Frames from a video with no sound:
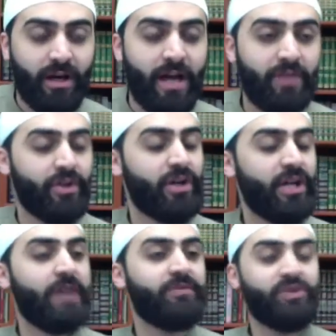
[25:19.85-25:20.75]
and they're going
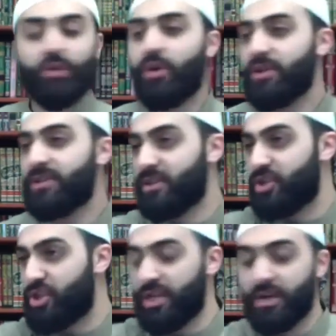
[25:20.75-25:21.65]
to have swords and
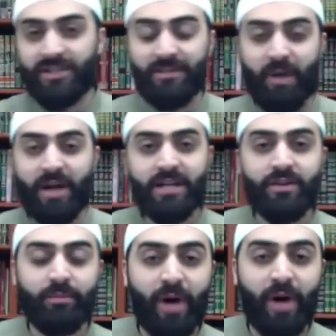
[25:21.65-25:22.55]
shields and money in
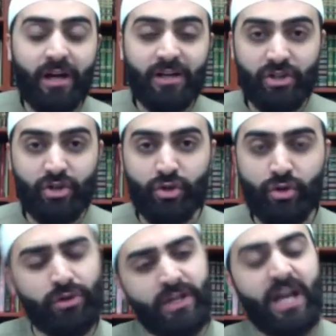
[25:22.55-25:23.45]
their pockets and
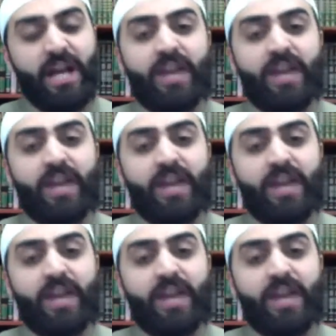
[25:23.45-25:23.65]
jewelry.